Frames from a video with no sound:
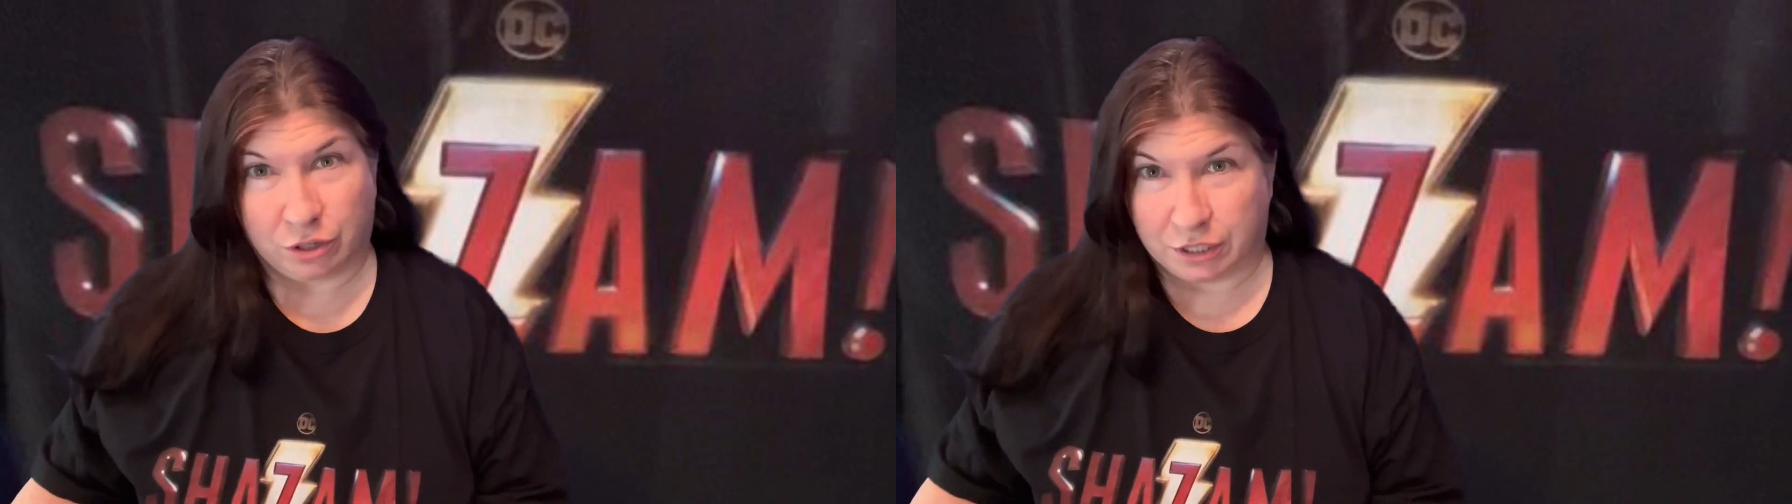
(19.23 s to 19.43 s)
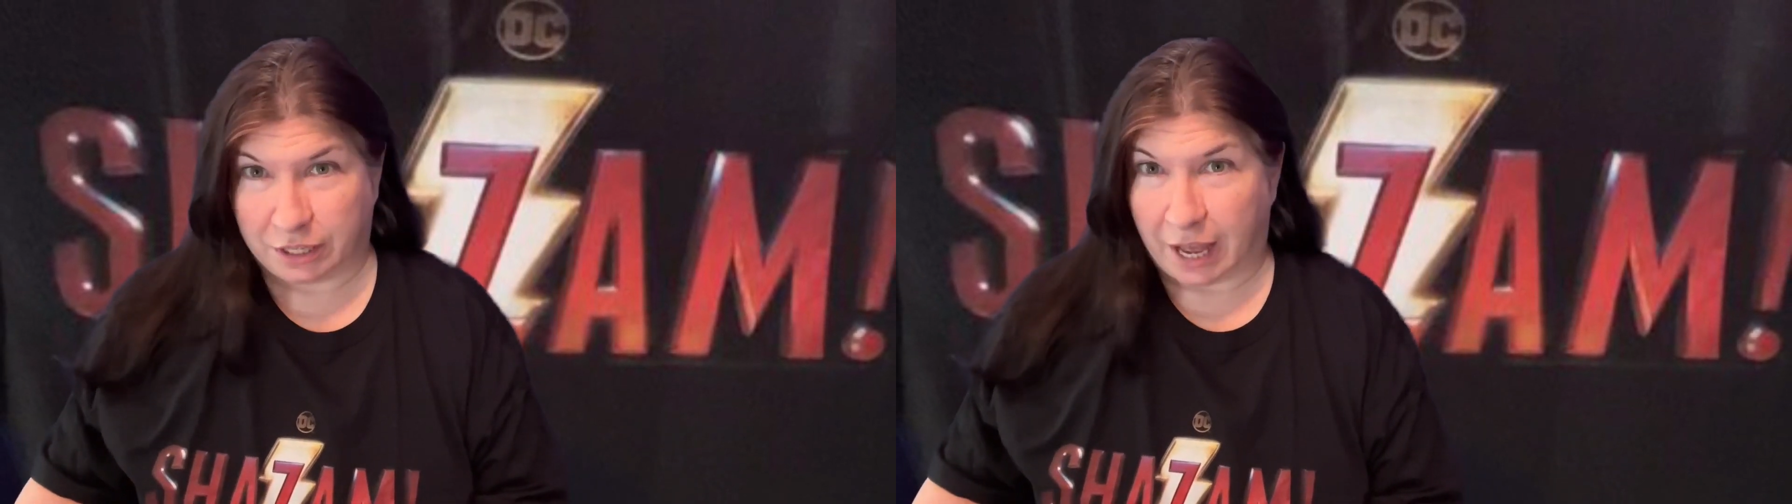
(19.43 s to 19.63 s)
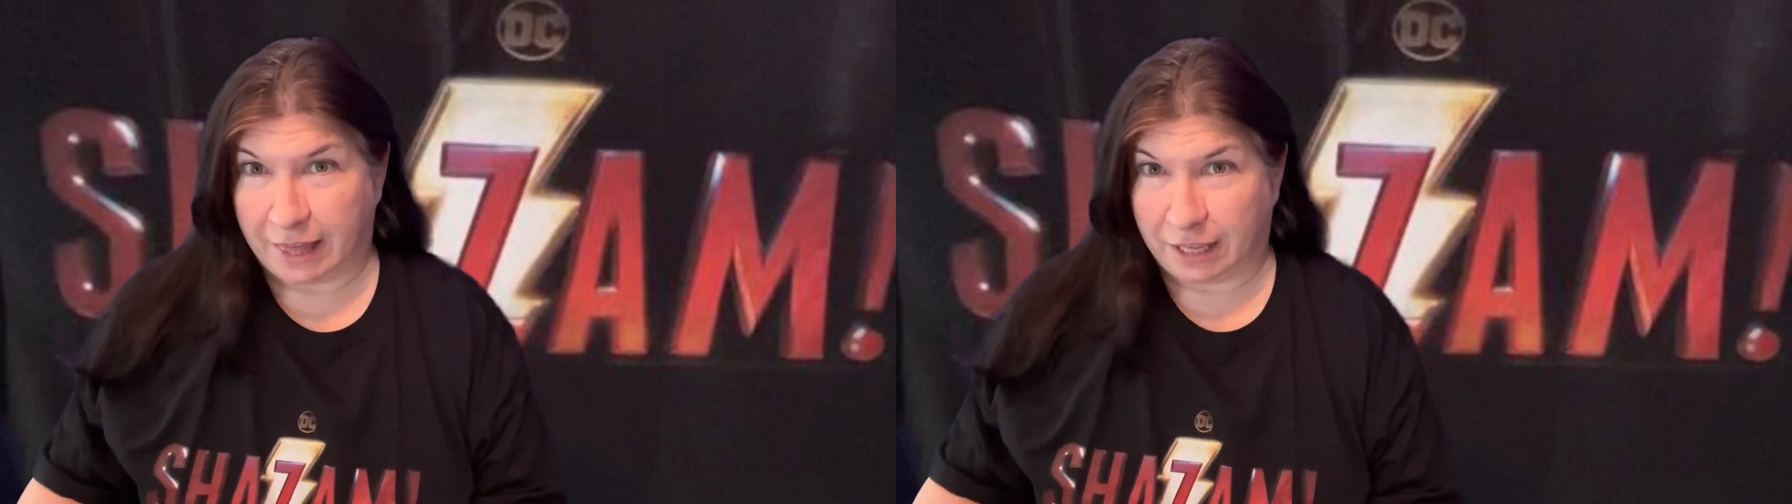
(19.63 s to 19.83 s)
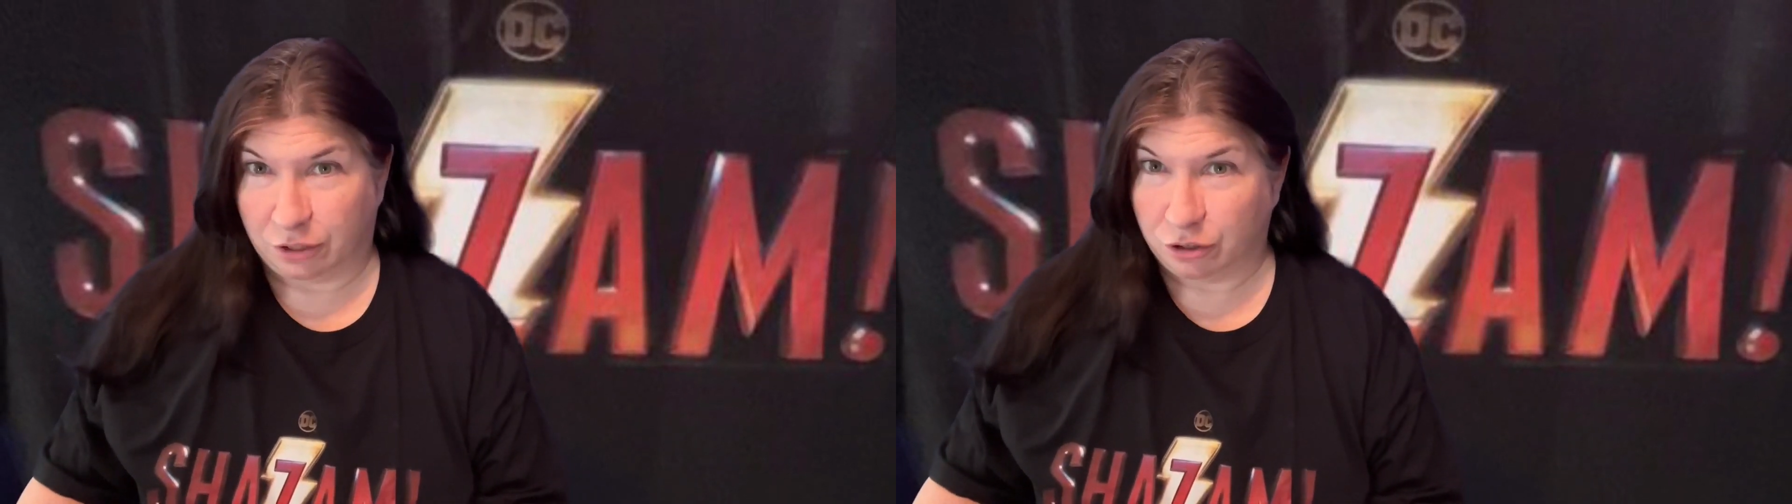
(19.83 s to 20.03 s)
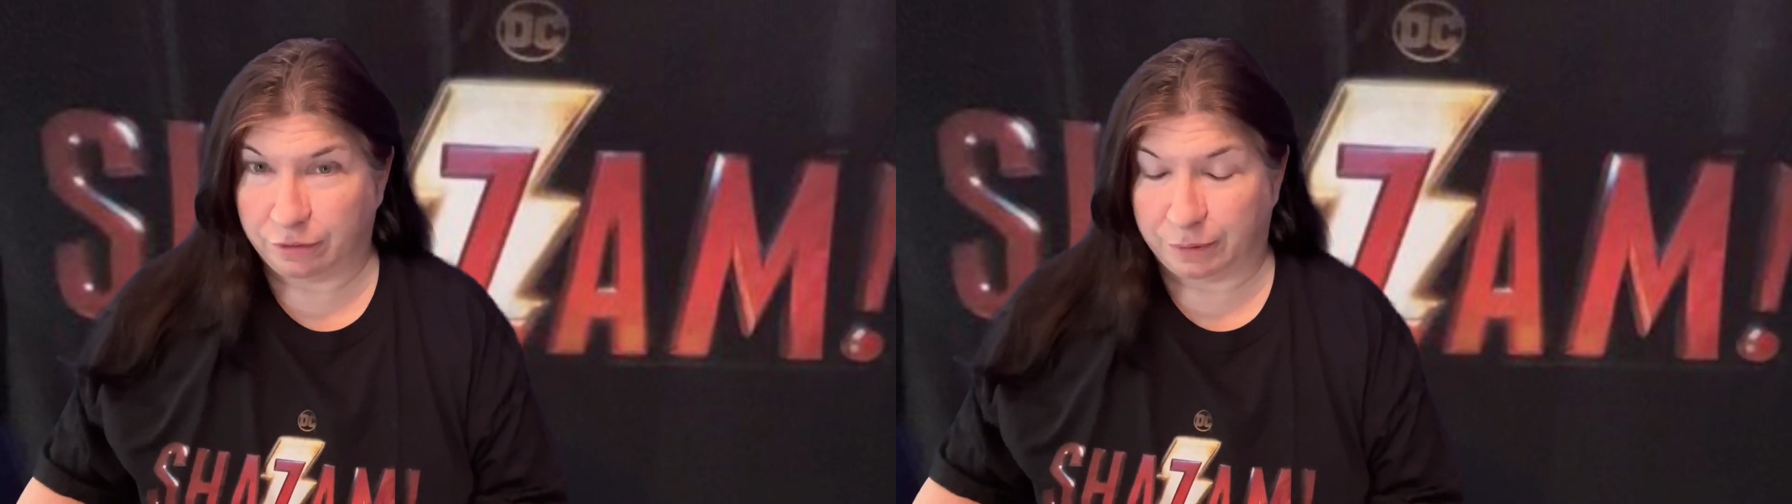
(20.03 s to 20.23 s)
as I think it
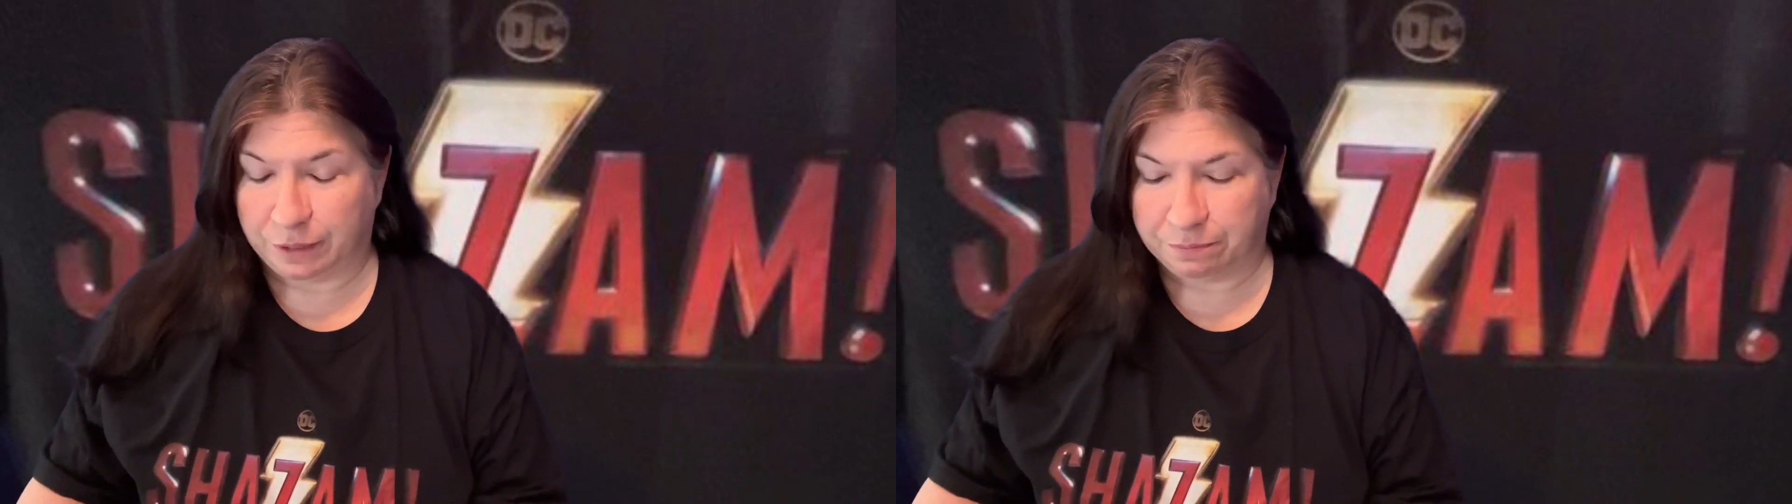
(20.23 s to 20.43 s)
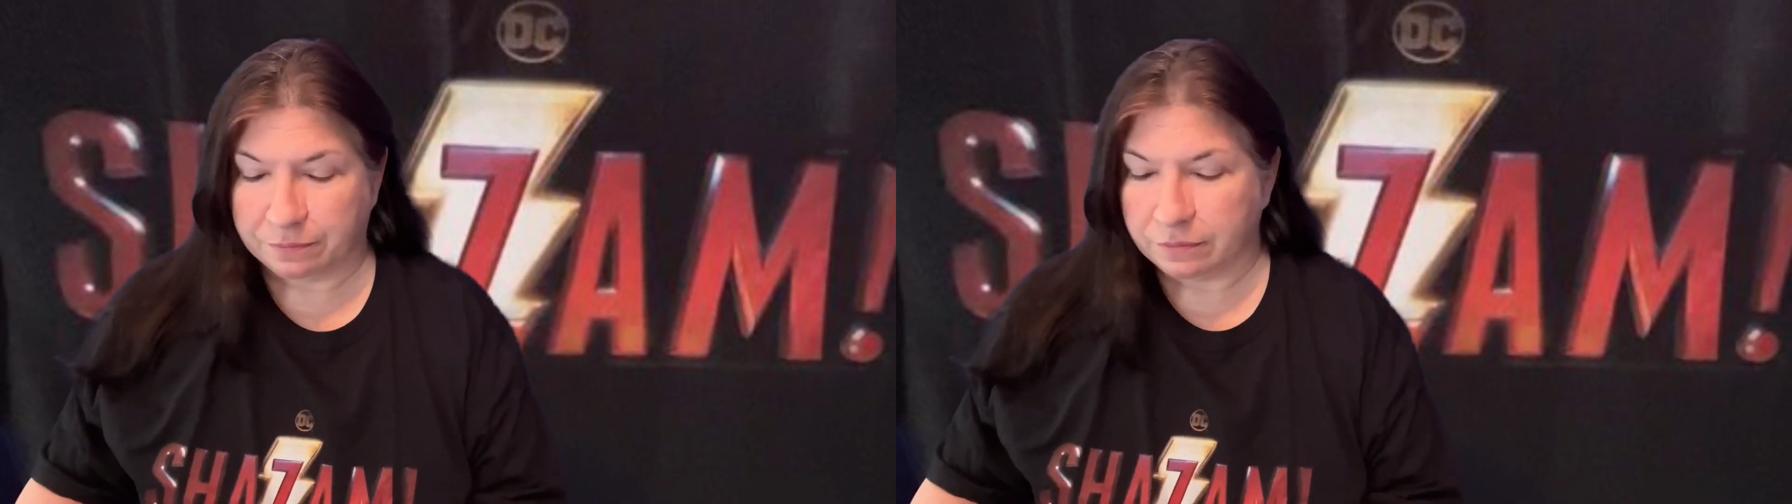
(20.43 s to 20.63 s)
should have been.